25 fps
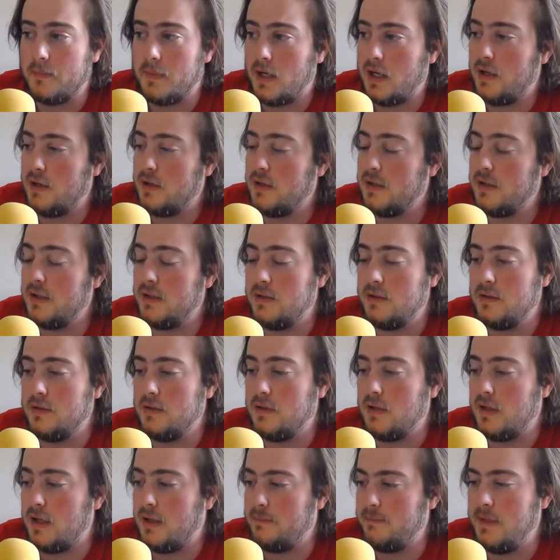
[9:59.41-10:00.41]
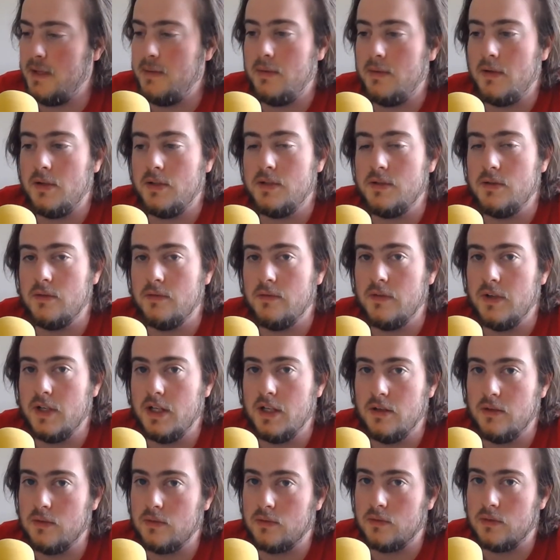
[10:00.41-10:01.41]
Maybe I'll do a
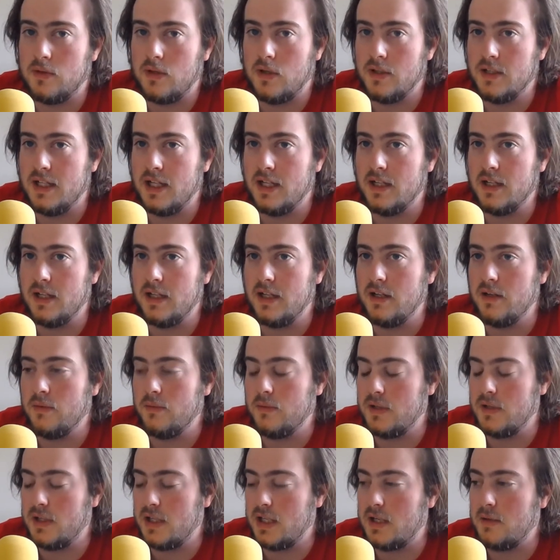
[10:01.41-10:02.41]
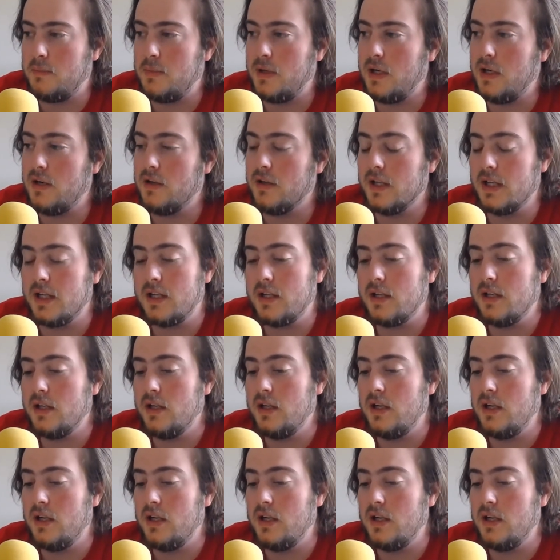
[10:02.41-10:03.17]
video on that later when I compare like